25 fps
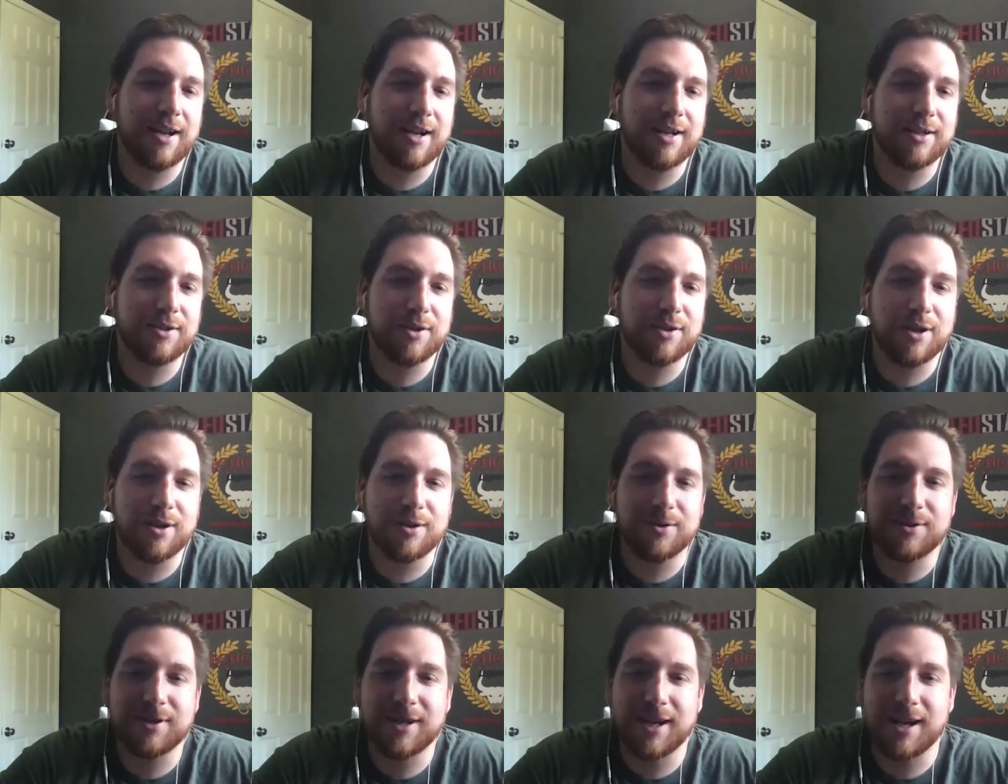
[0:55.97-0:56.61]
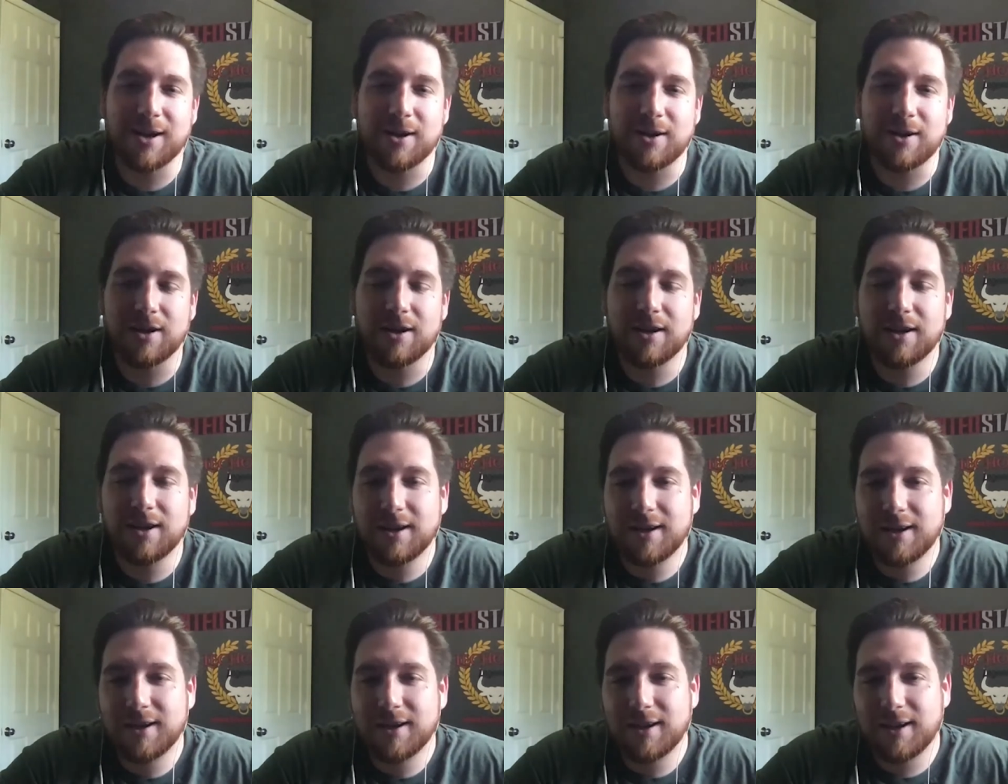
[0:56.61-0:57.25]
I try to sound
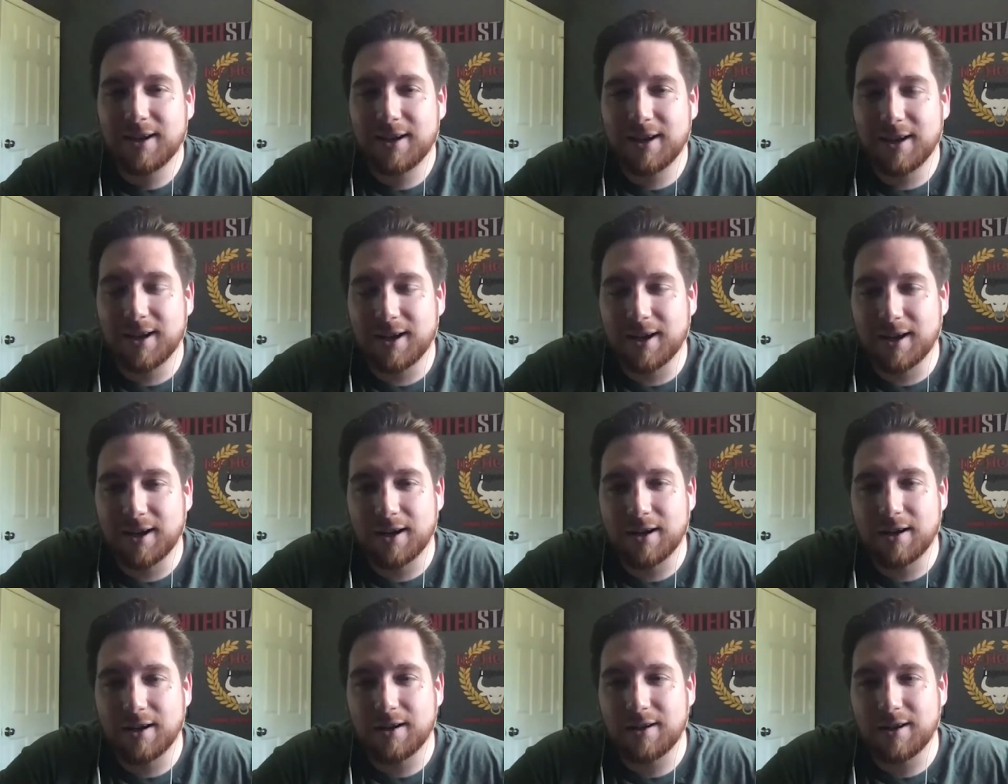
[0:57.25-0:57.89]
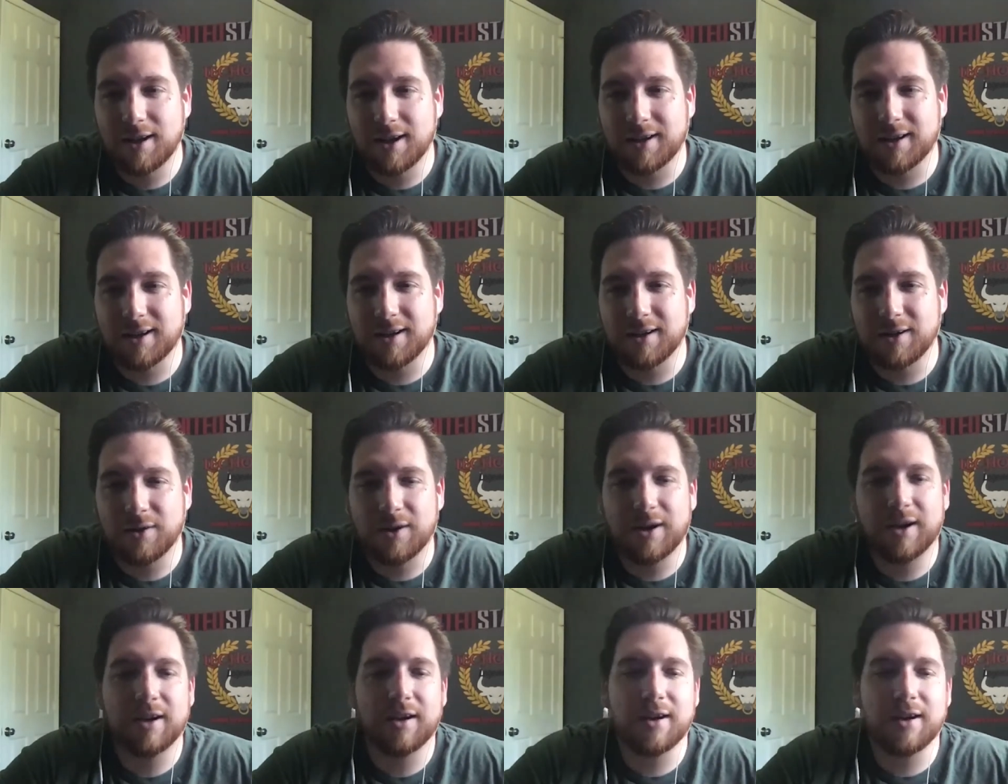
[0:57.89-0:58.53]
uh, like a
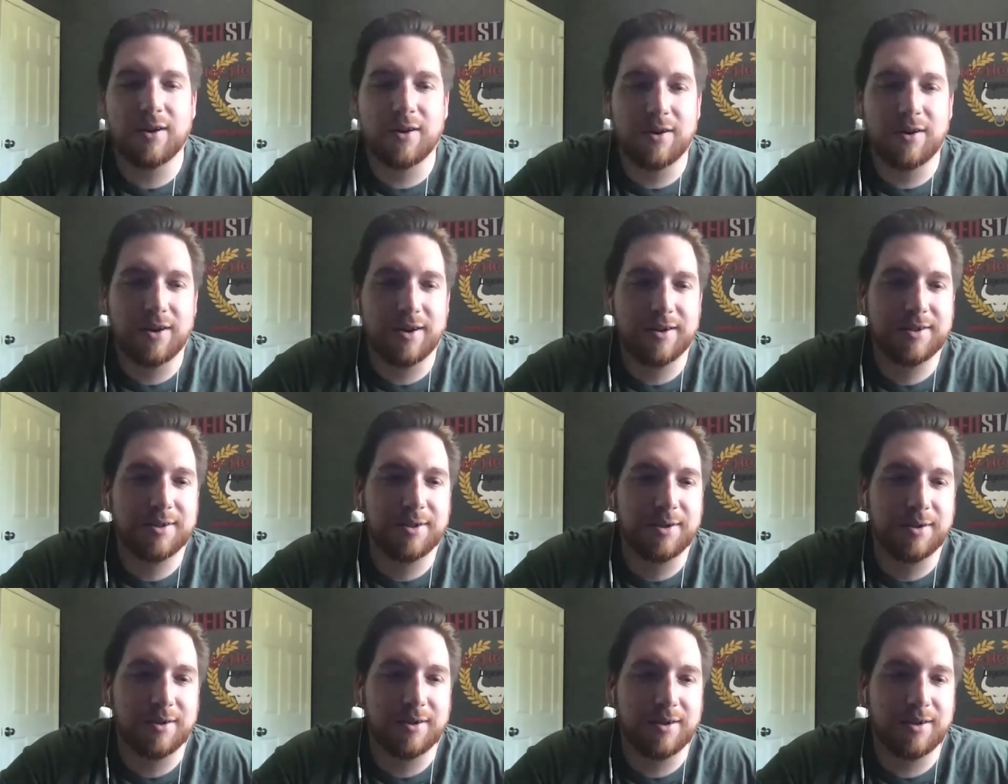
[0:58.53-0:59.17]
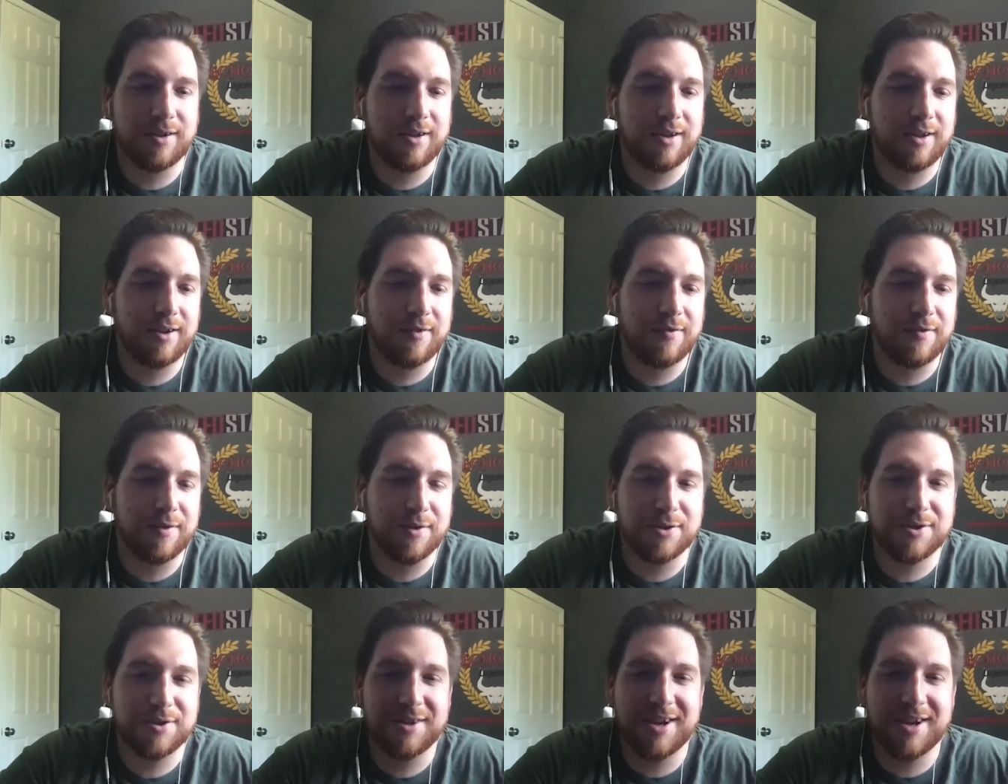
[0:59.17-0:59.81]
gringo, as you if you say,